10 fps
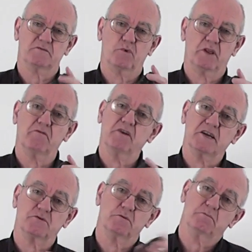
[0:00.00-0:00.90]
of where the
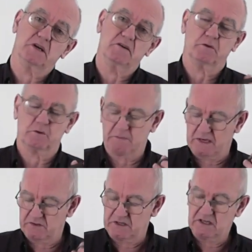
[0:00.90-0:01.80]
flash would be if it was
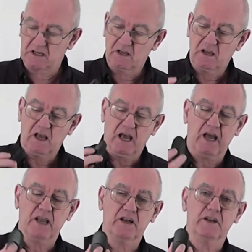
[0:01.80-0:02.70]
mounted,
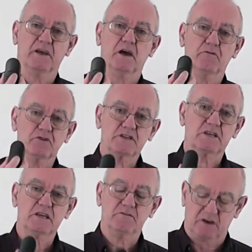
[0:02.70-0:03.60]
and a
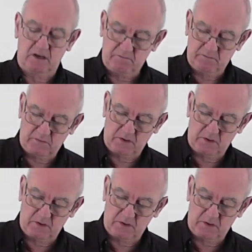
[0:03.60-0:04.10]
receiver